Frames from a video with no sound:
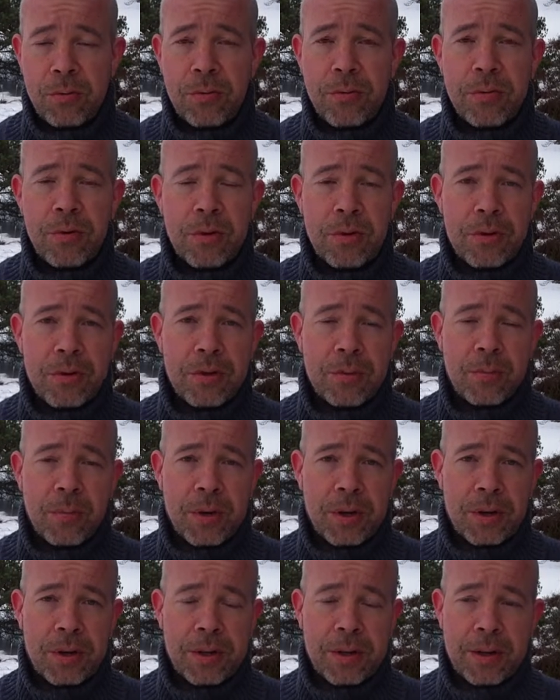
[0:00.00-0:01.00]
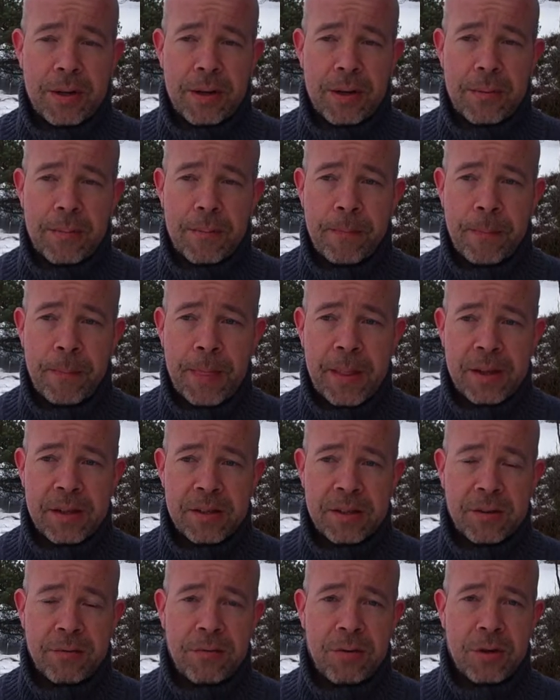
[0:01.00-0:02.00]
of course, but this is
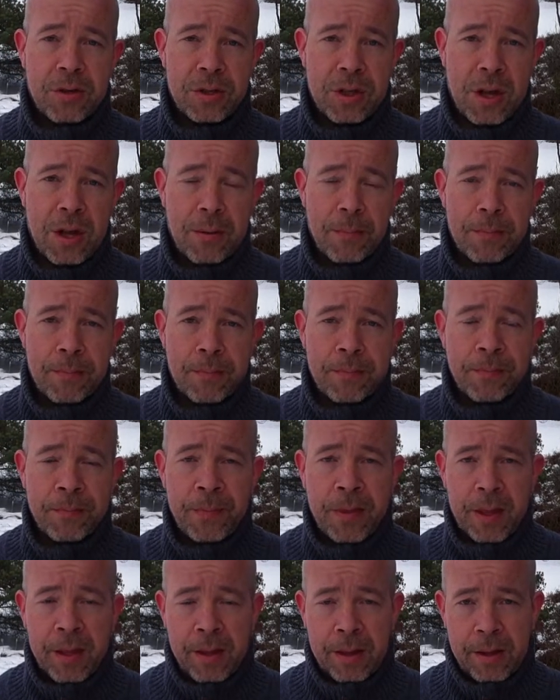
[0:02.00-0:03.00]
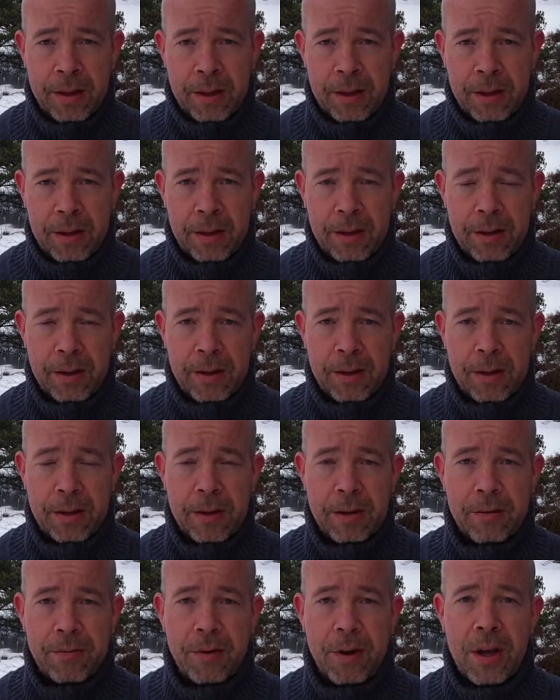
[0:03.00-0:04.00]
the first time
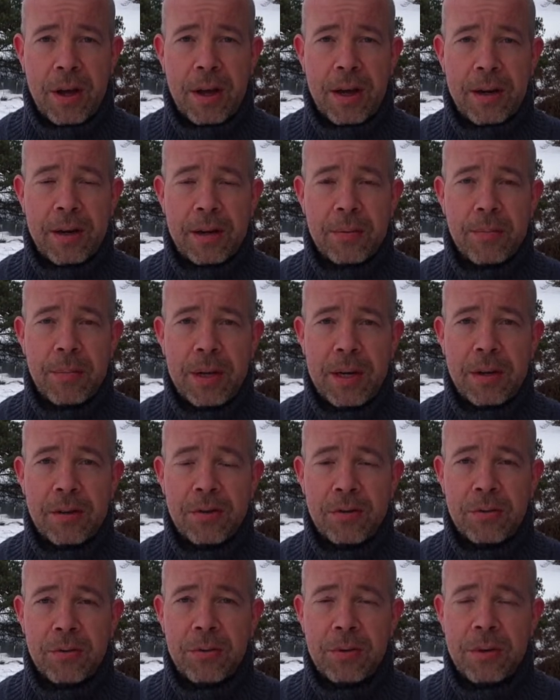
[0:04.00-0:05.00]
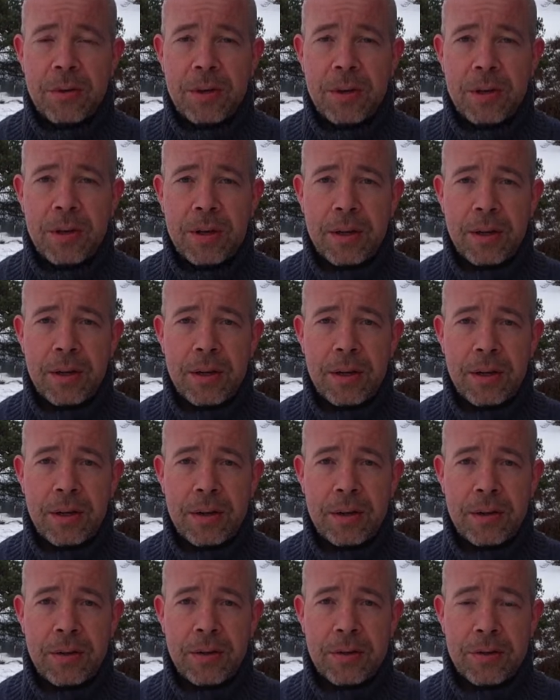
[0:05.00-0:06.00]
flying the Mini 2,
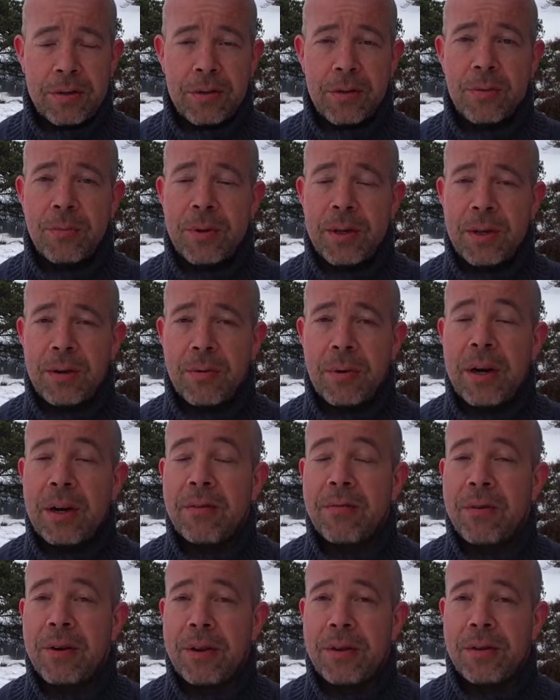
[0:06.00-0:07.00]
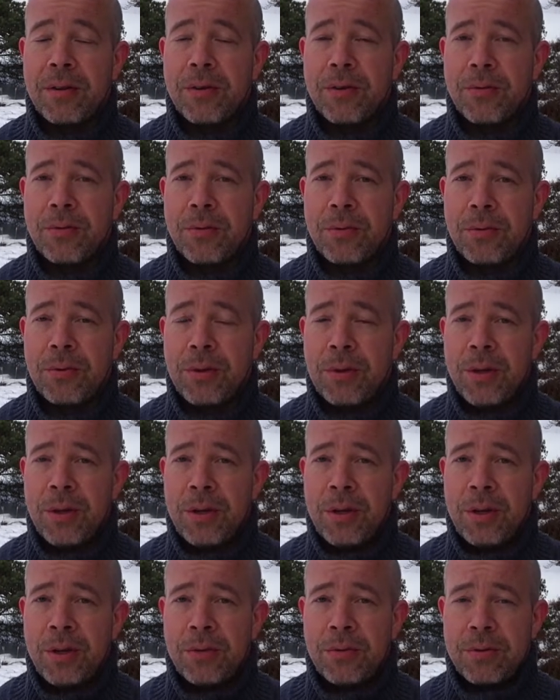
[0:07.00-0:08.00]
so it's going to be really fun to
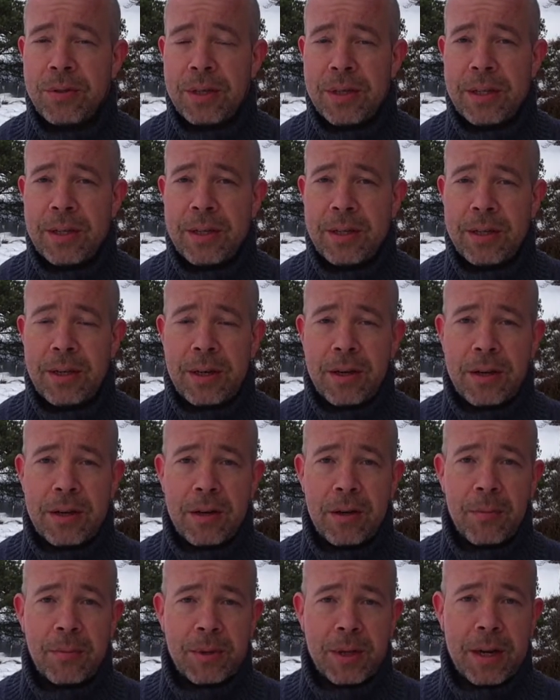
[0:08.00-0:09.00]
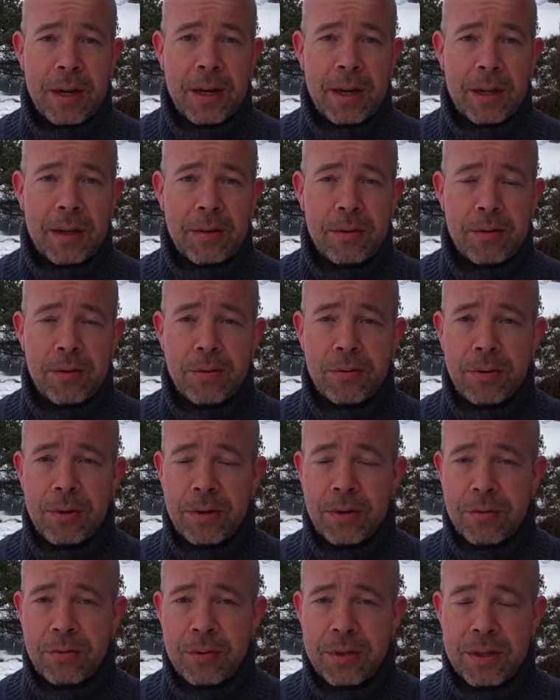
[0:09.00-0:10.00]
see. I updated it to the
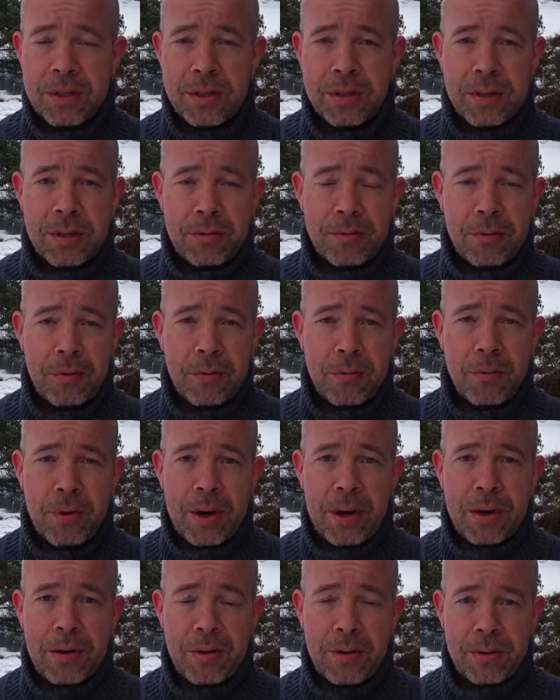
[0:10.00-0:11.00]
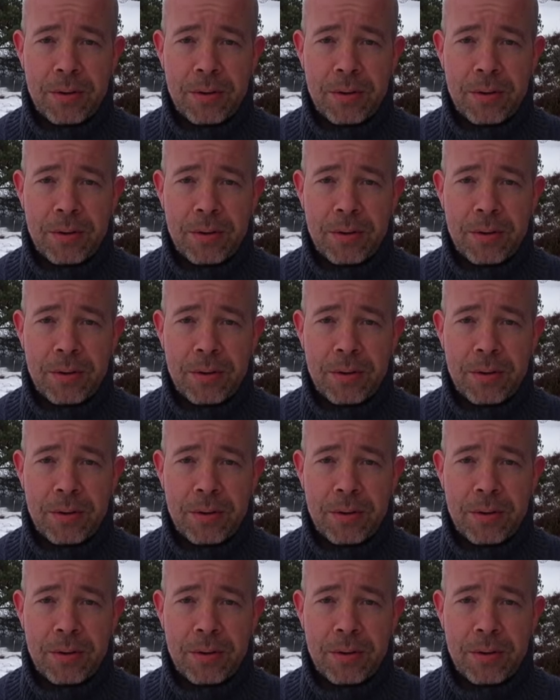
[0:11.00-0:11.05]
newest firmware